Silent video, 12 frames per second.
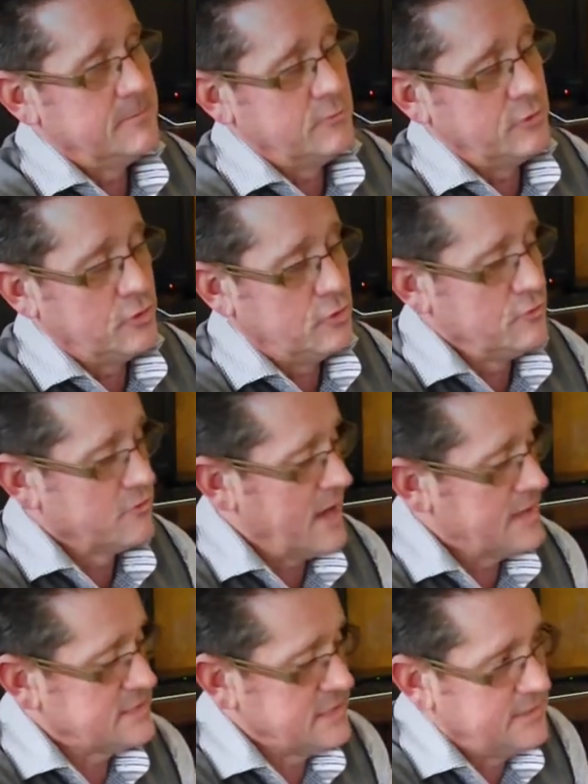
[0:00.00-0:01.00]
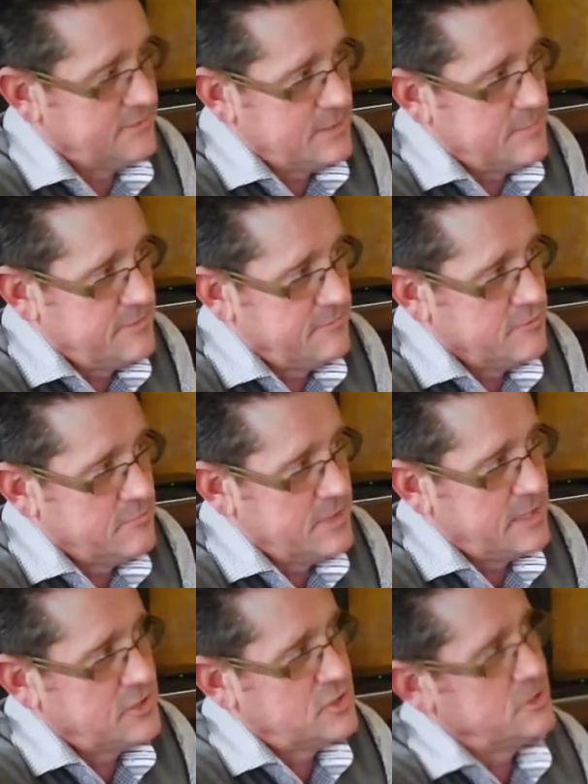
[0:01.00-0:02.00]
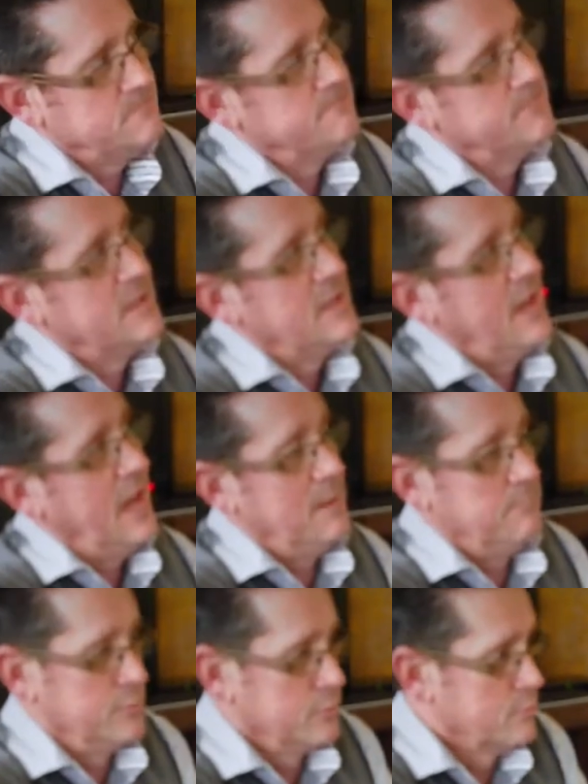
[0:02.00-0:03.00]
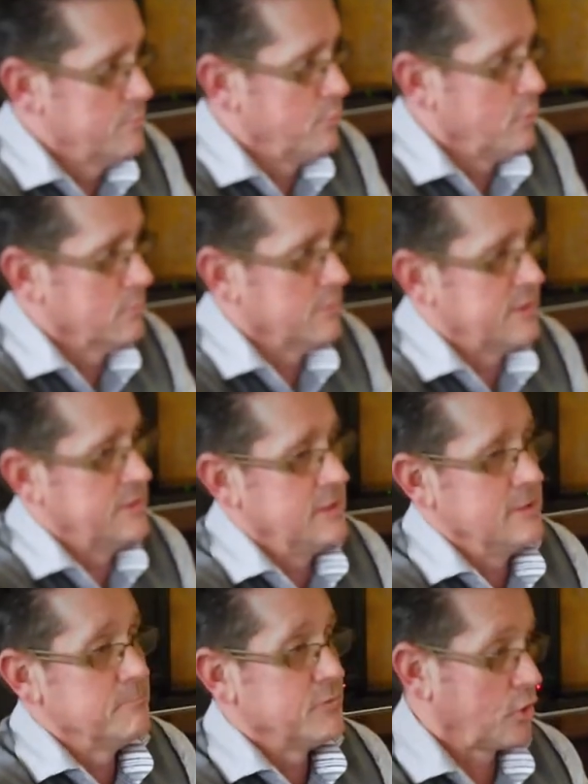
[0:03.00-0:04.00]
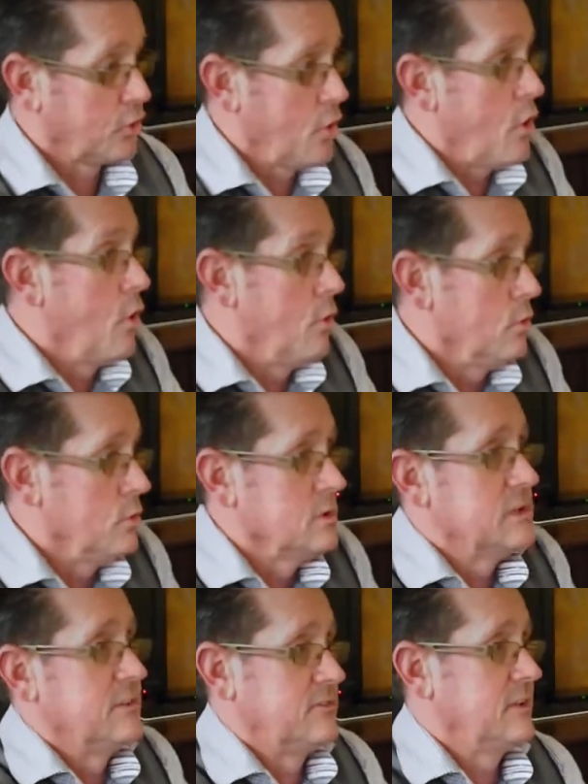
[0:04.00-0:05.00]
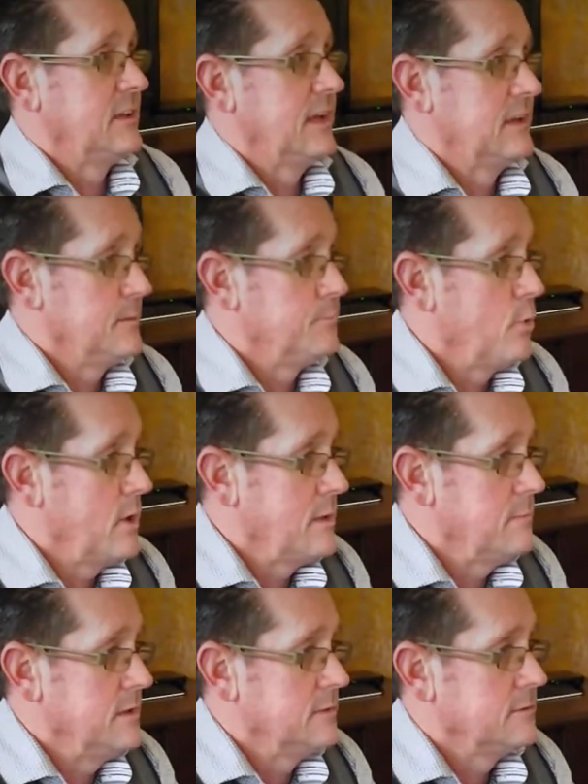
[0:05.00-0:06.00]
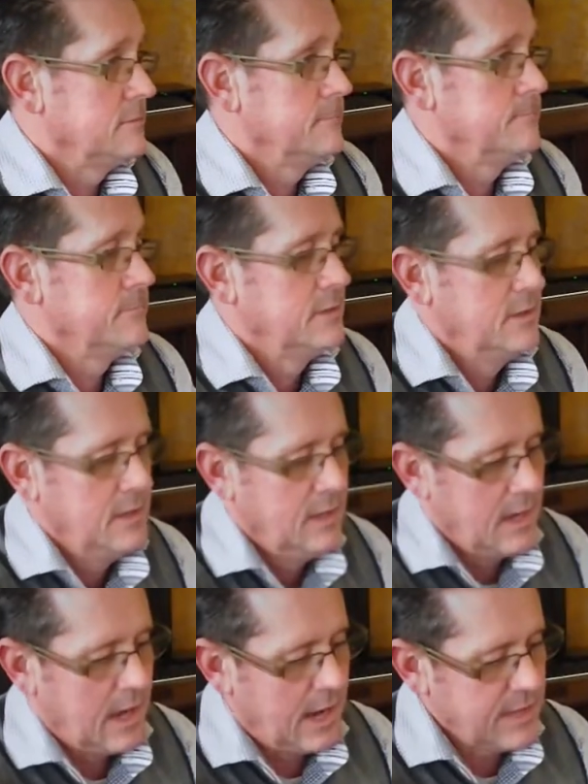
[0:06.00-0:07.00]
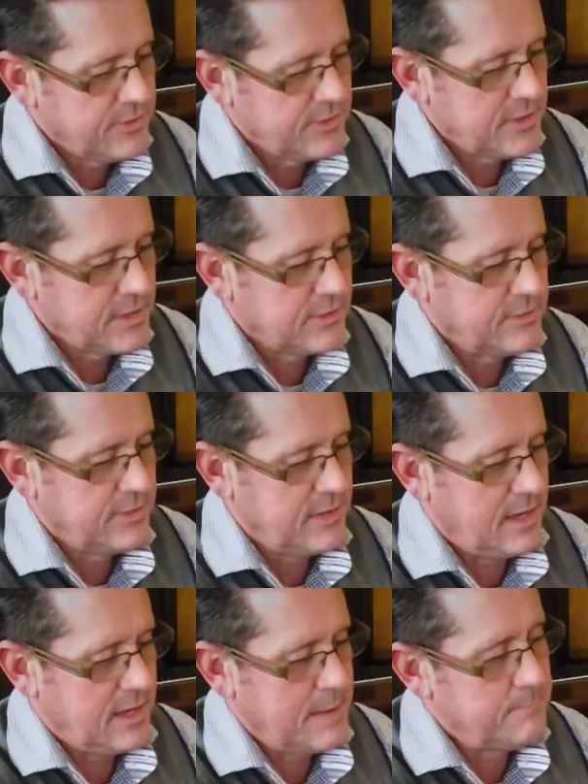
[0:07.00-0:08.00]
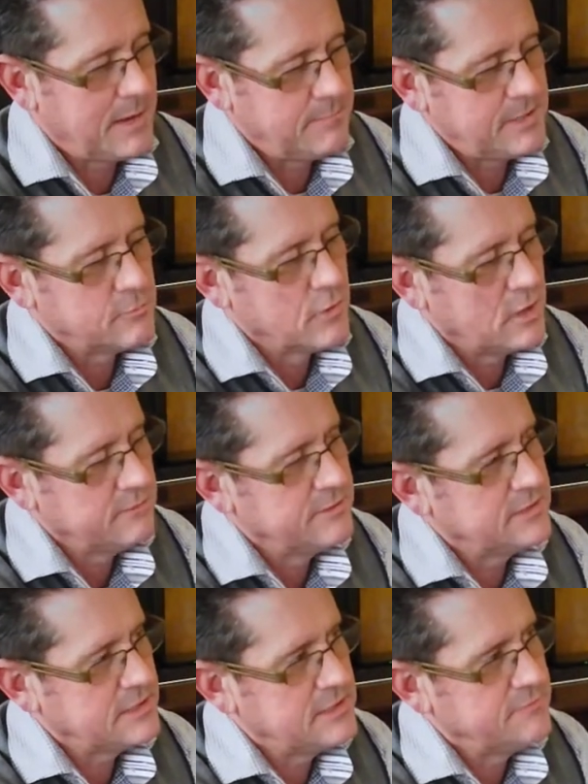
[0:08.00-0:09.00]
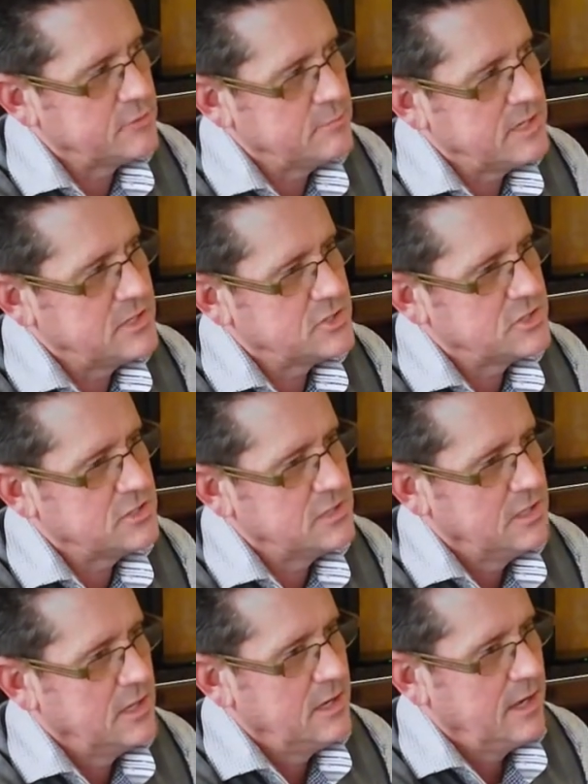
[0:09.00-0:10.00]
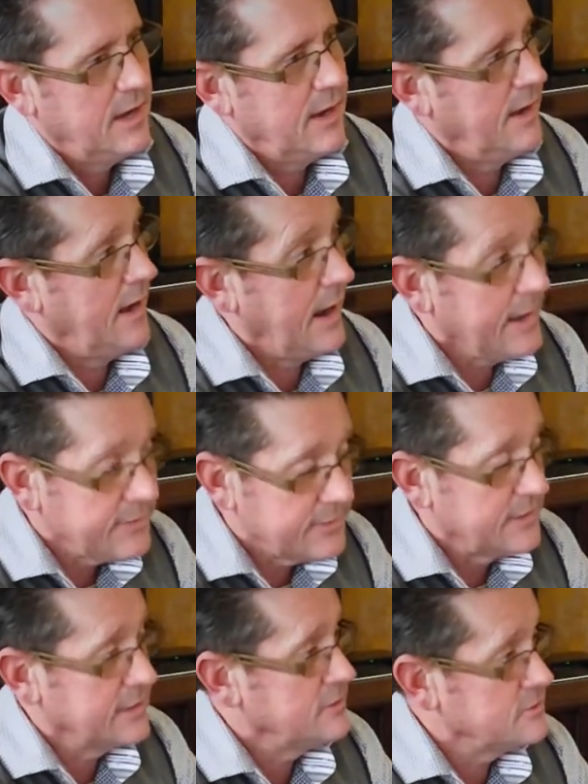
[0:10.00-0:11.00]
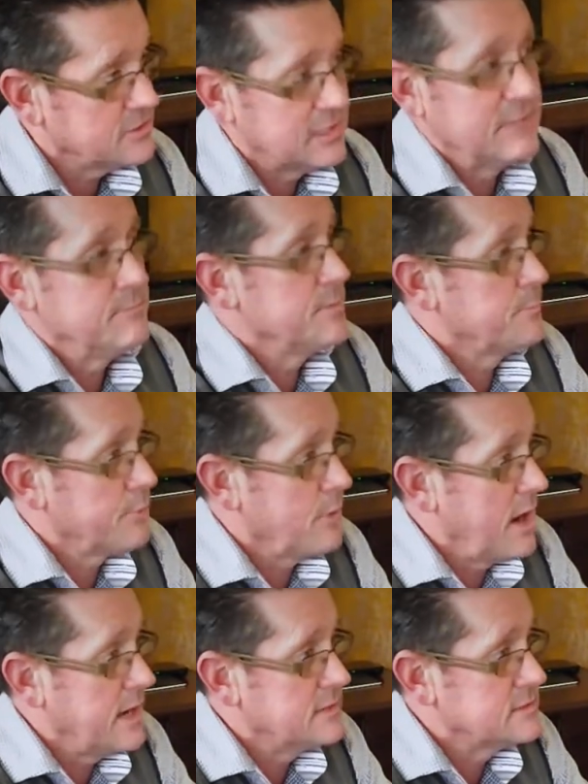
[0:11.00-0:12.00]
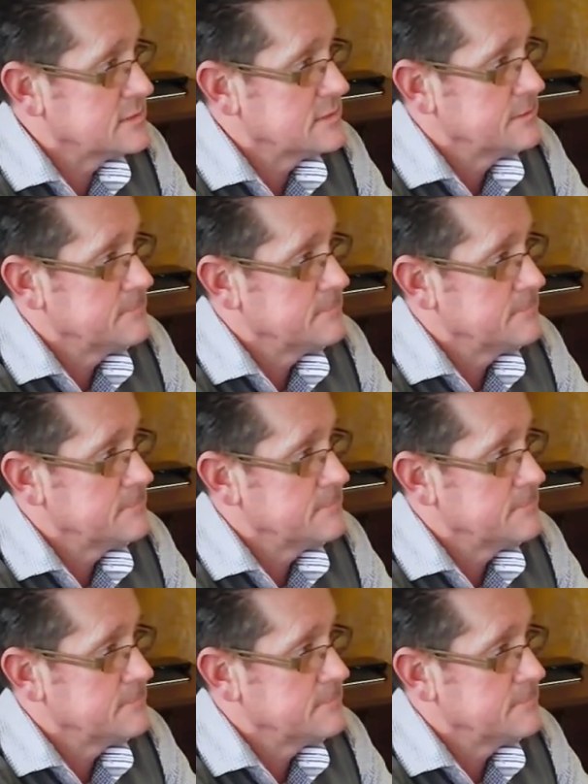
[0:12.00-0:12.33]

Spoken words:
you've got to give them information and build rapport with them. The goal is to get an appointment. I think that, and by being relevant in information, I think you should give them the price.